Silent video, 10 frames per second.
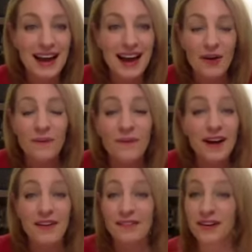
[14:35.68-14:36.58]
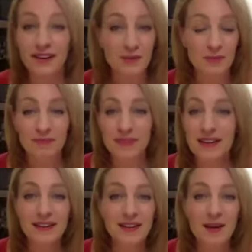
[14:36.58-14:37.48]
whatever
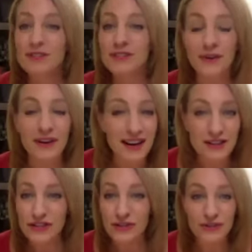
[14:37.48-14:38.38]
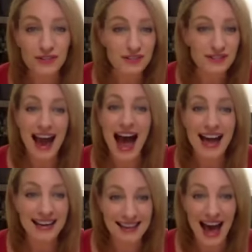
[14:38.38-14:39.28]
club soda and juice they
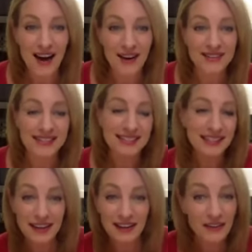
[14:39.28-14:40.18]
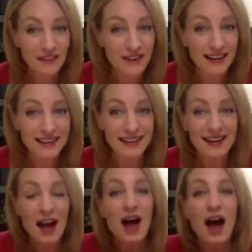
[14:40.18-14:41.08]
had in the house, and tequila or vodka.
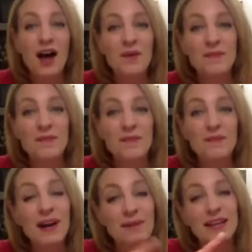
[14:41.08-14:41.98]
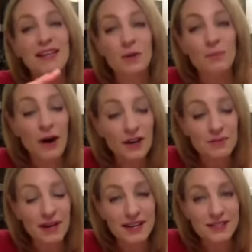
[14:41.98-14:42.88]
But I made little party
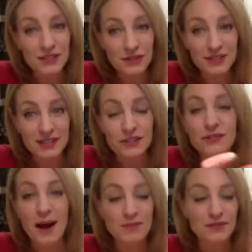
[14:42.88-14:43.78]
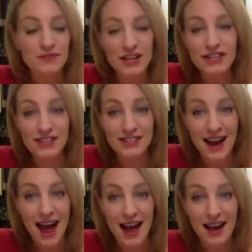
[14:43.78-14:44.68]
bites using scraps of veggies I
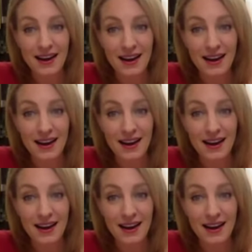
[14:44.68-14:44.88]
had.